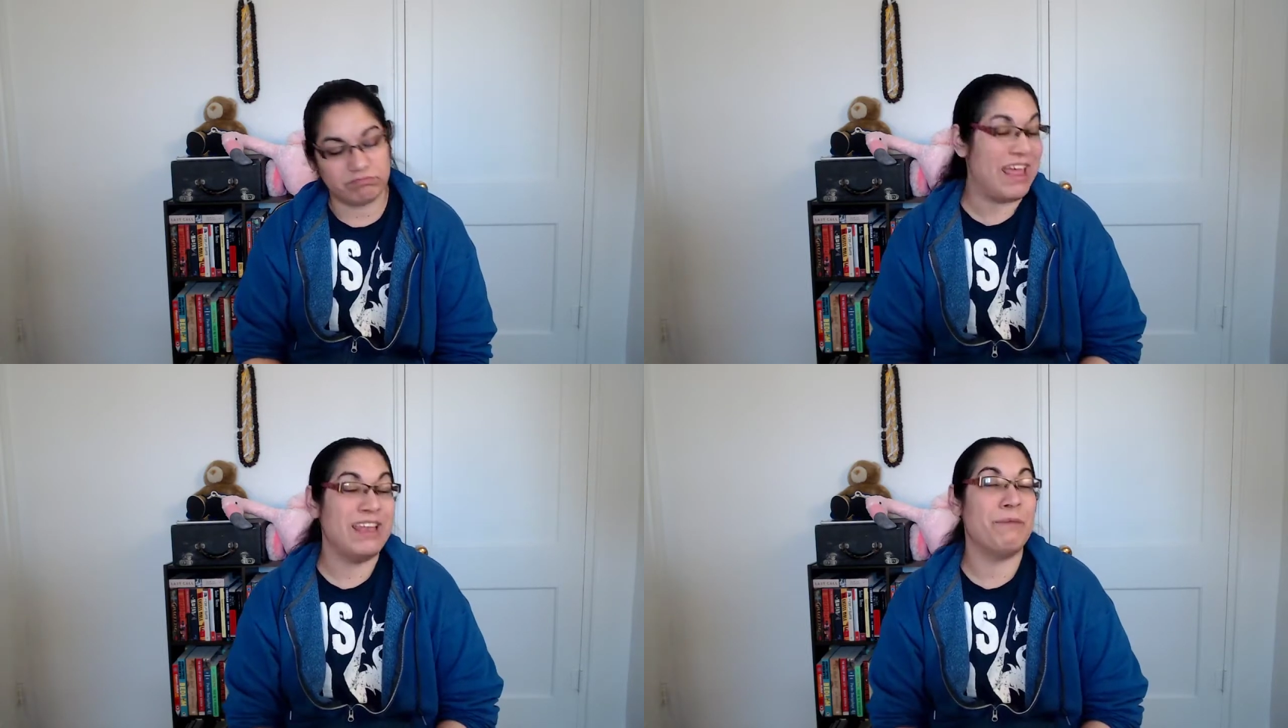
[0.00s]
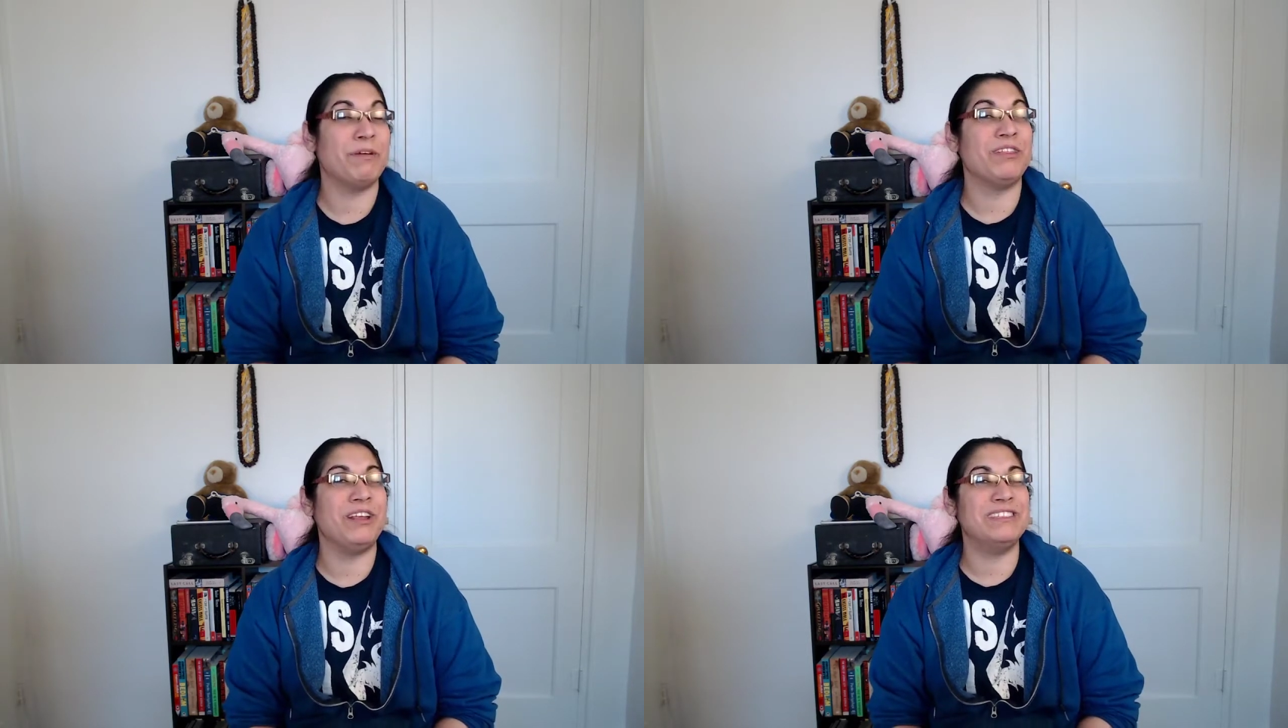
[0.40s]

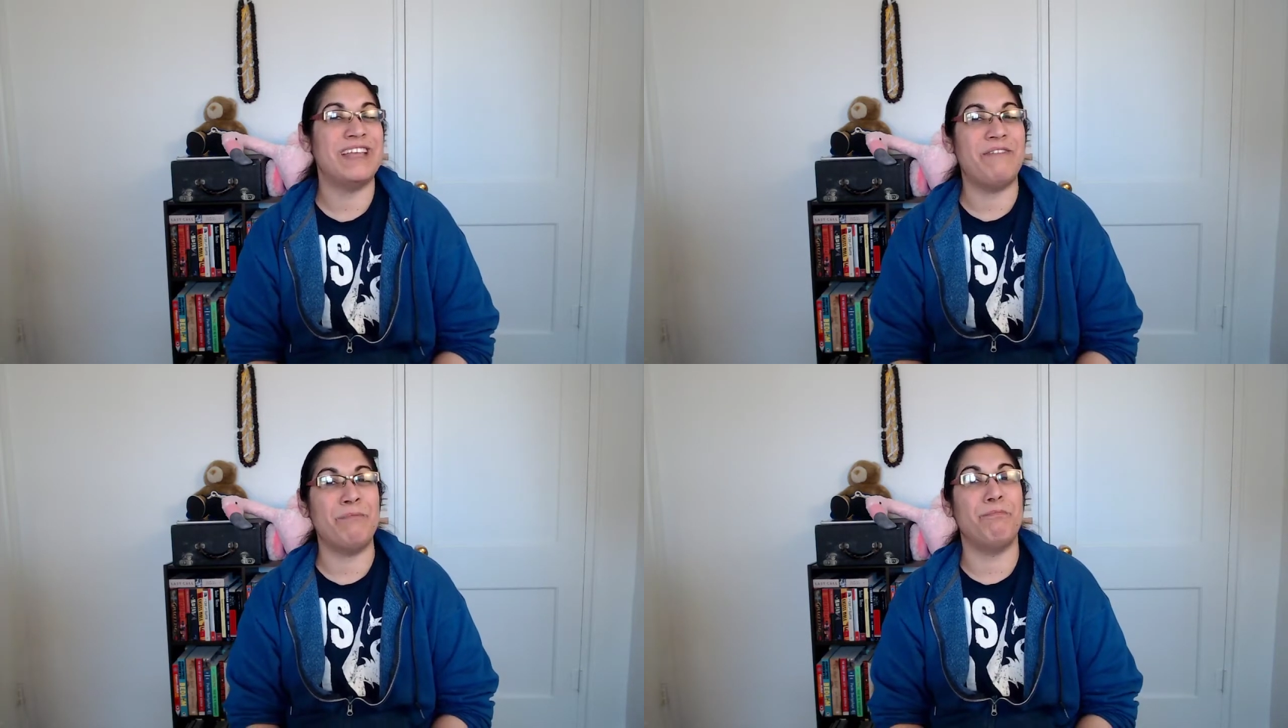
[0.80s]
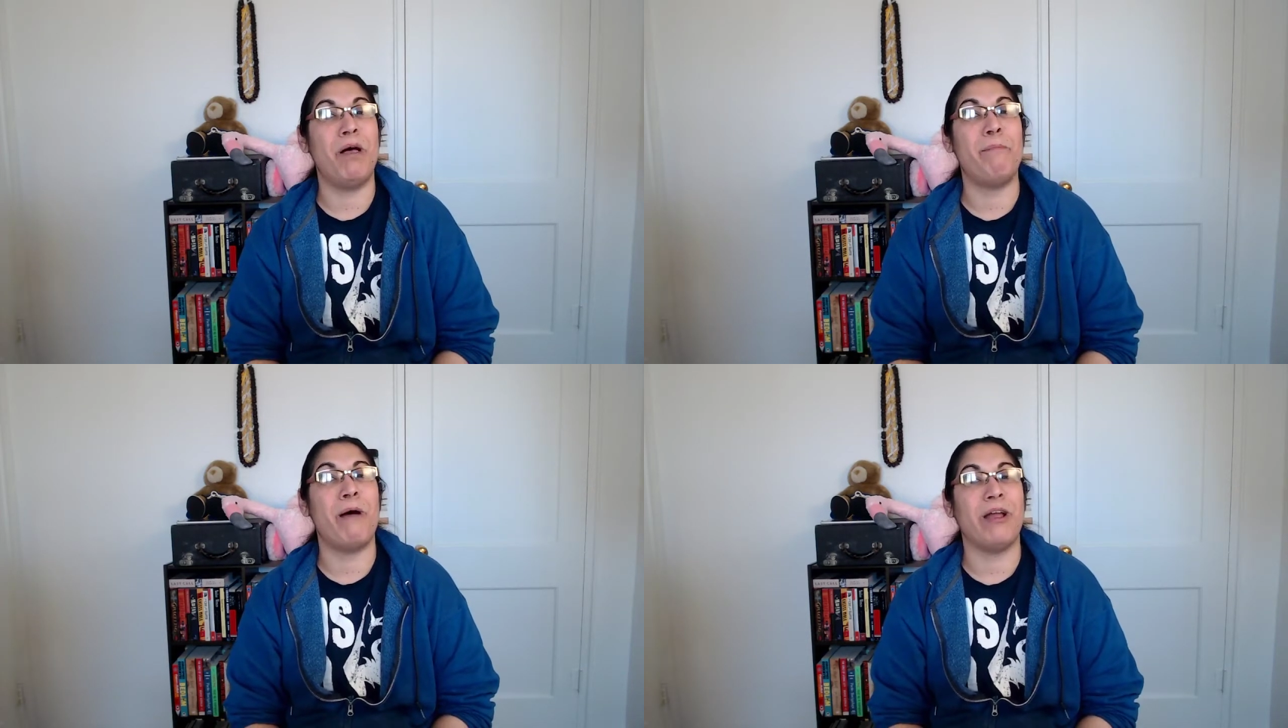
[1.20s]
Number 37,
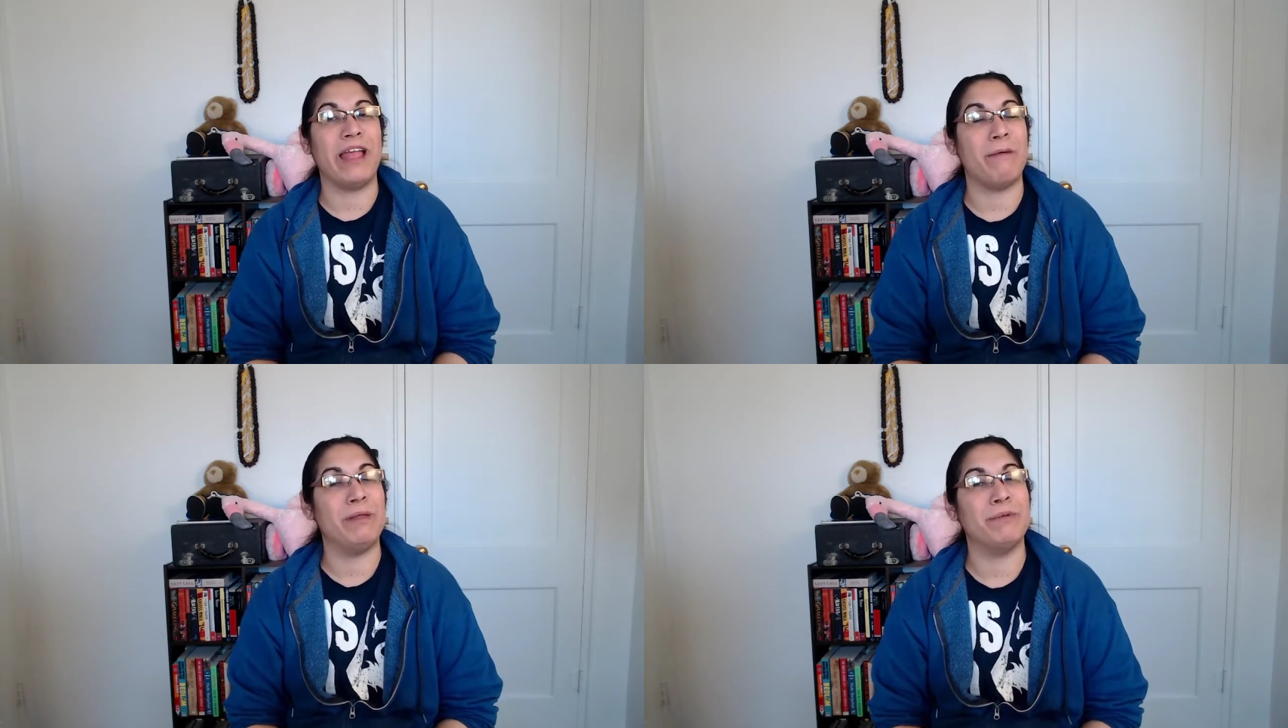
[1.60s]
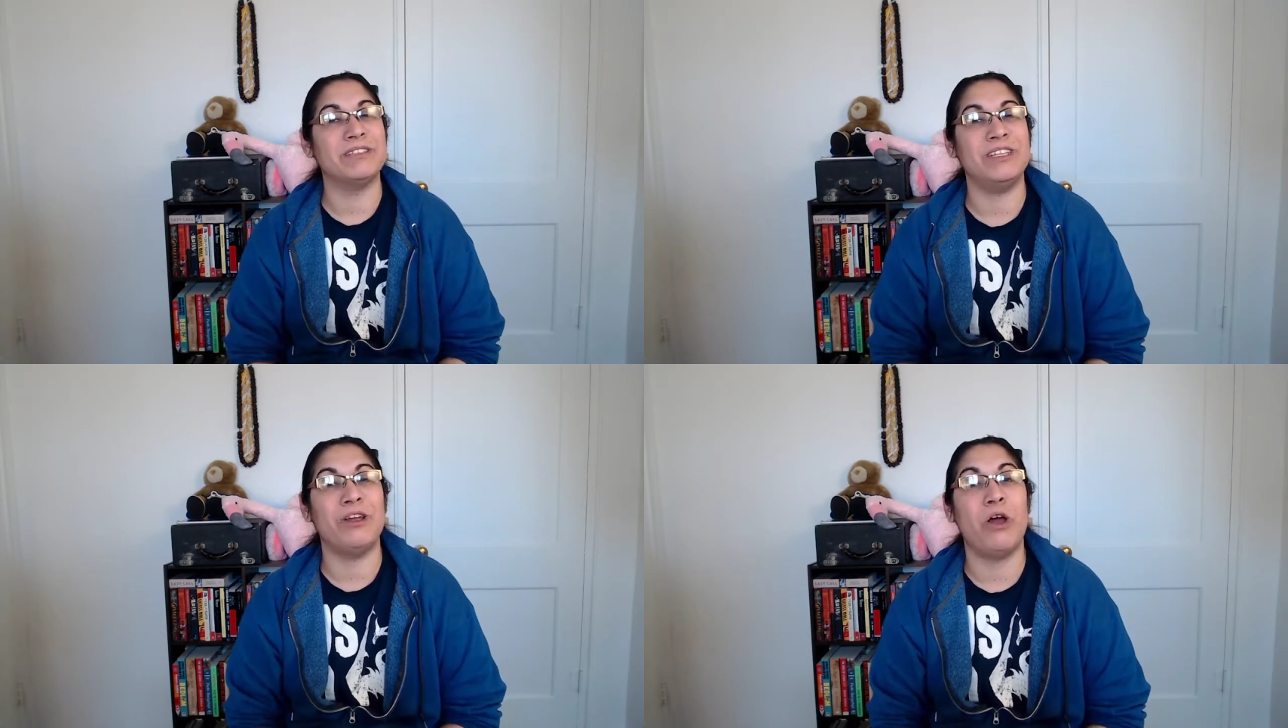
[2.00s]
ballpark, how many
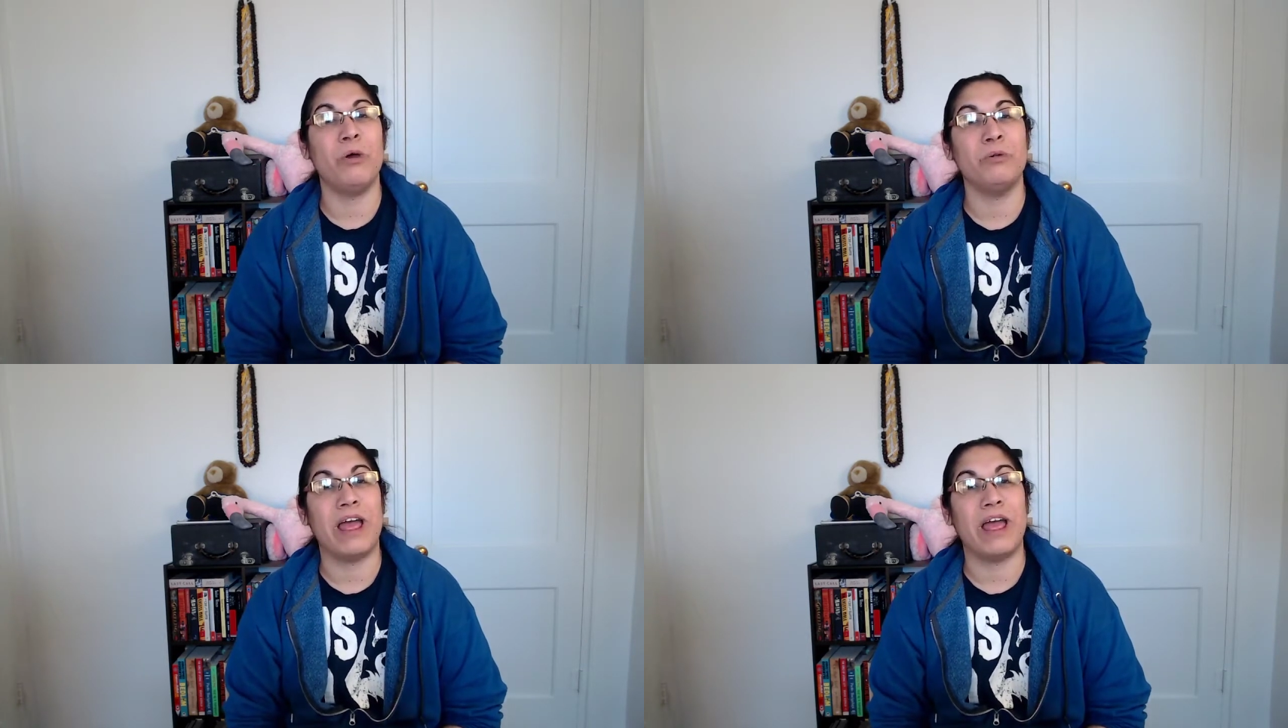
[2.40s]
books do you own?